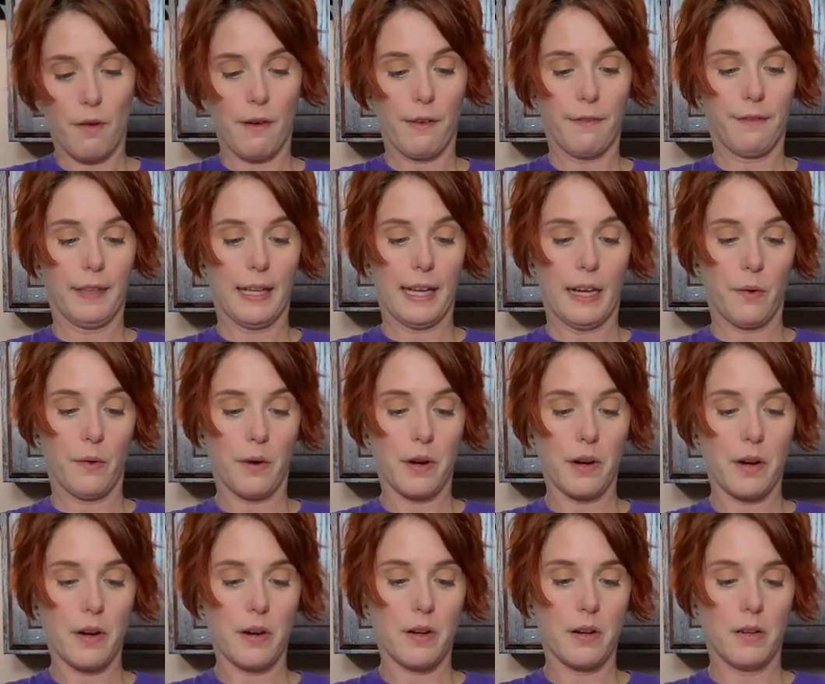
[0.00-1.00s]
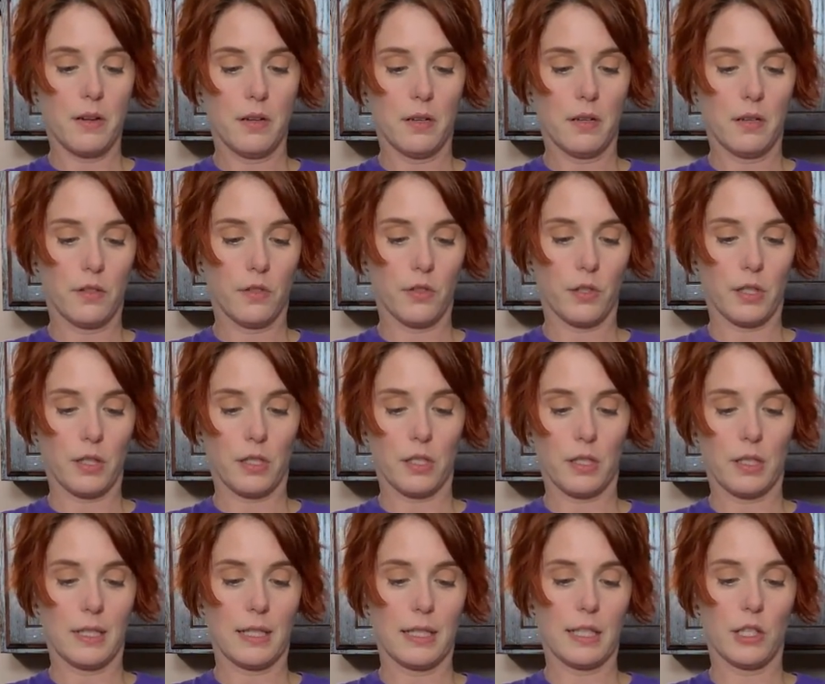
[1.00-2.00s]
our flour. Just
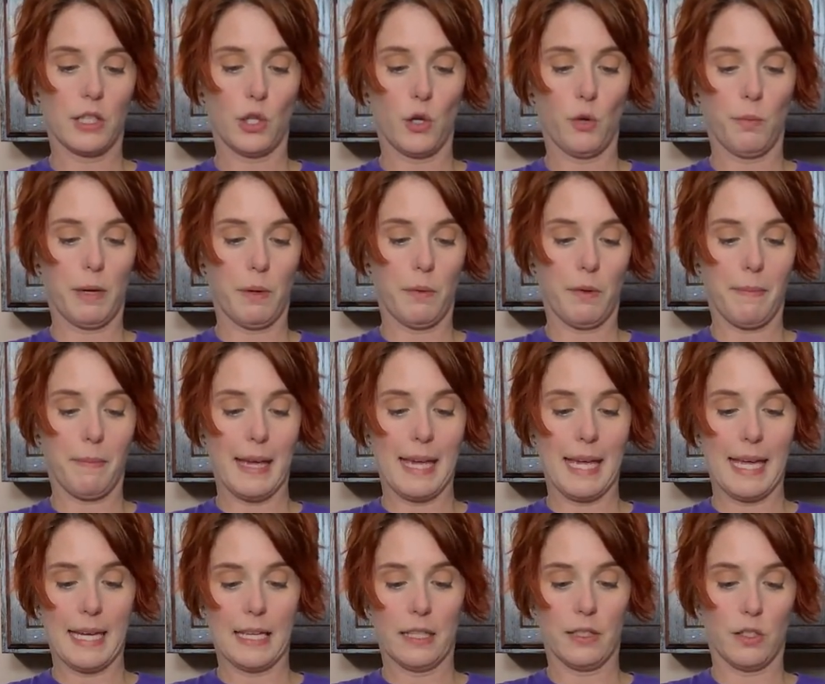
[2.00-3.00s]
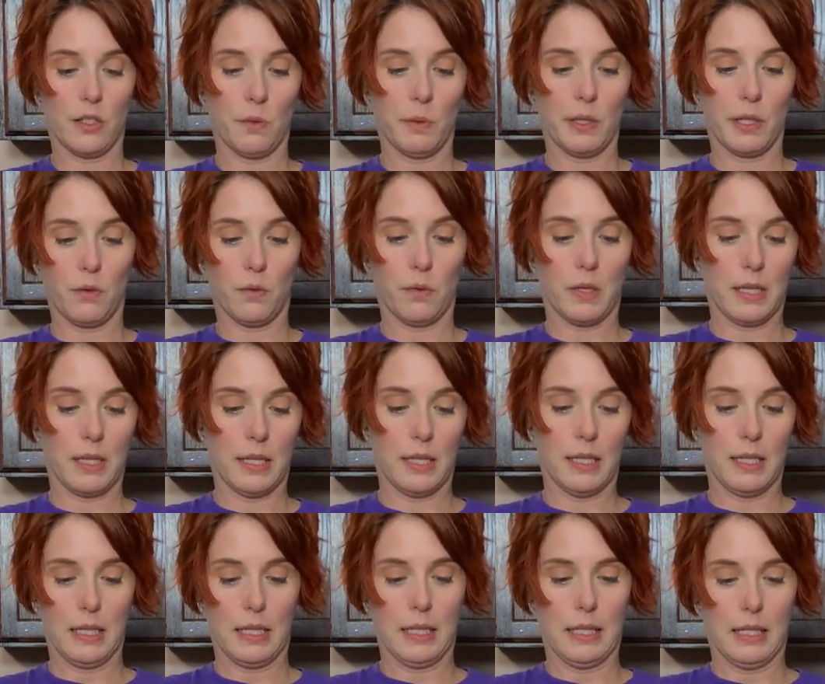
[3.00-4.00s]
scooping it with my hands so we don't
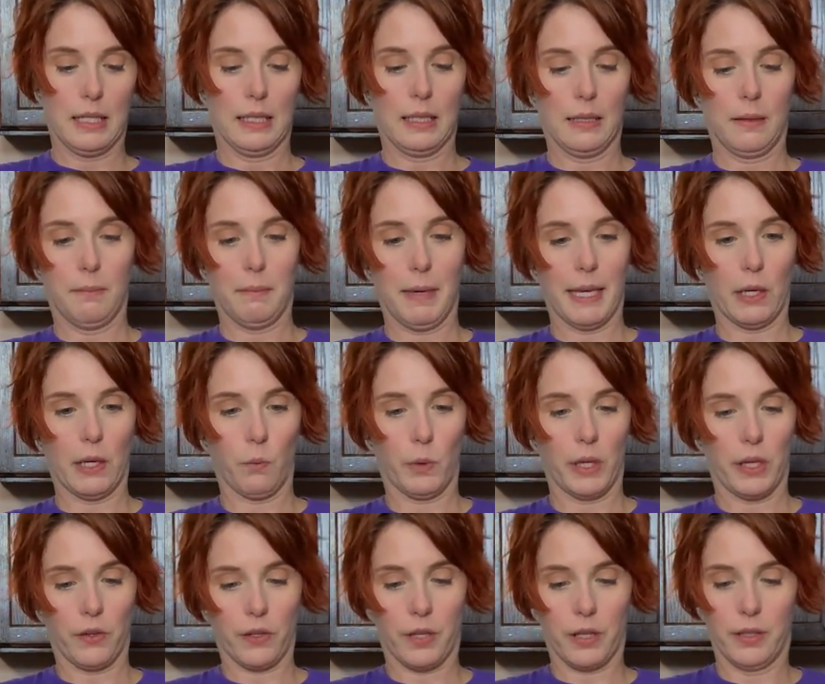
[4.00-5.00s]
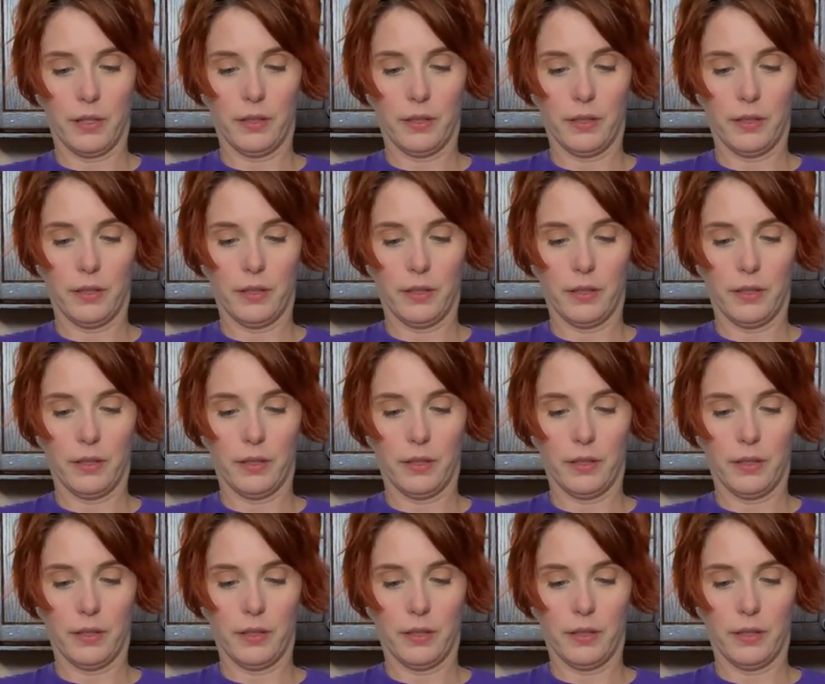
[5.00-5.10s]
make it weird.